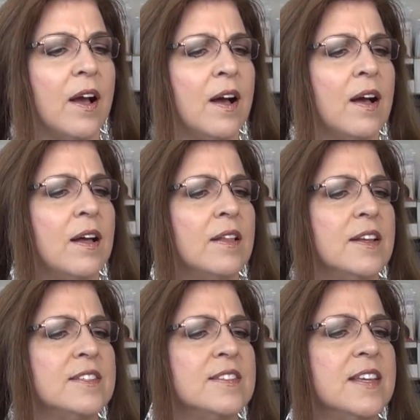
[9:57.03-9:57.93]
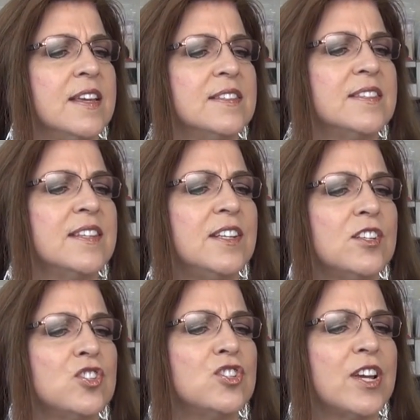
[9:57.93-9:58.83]
let's see,
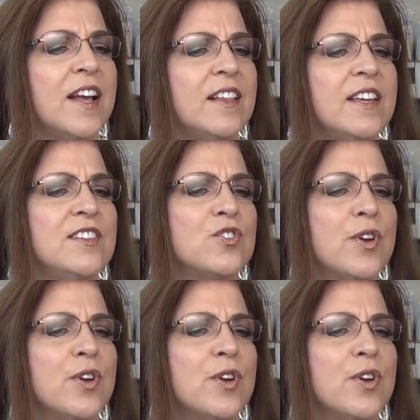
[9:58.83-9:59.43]
silk, challis,